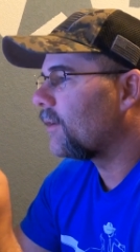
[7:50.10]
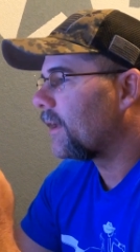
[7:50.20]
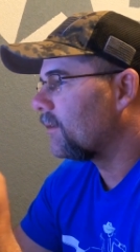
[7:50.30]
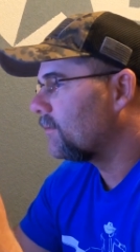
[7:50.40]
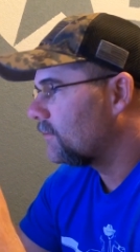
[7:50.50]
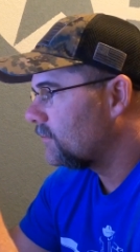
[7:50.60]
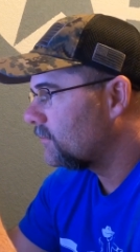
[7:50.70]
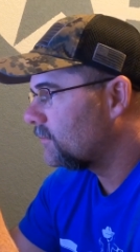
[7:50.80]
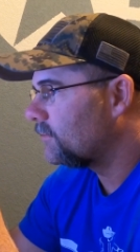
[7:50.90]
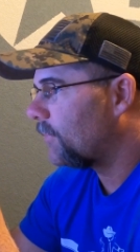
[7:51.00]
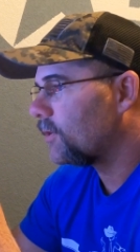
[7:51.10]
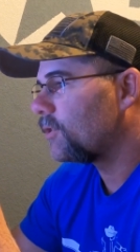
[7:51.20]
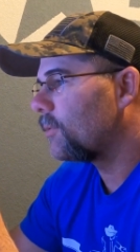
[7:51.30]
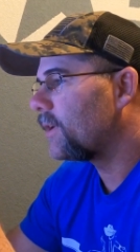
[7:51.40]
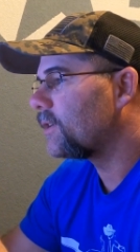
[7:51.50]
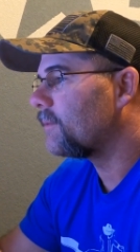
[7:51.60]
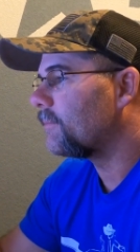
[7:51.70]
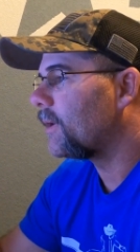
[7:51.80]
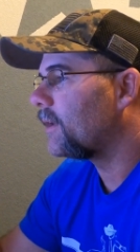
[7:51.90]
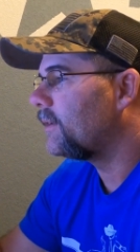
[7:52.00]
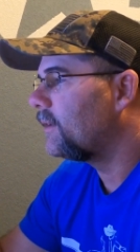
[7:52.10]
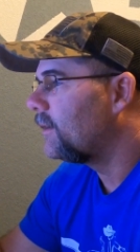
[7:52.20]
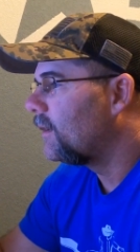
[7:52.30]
Okay, punctuation, bud.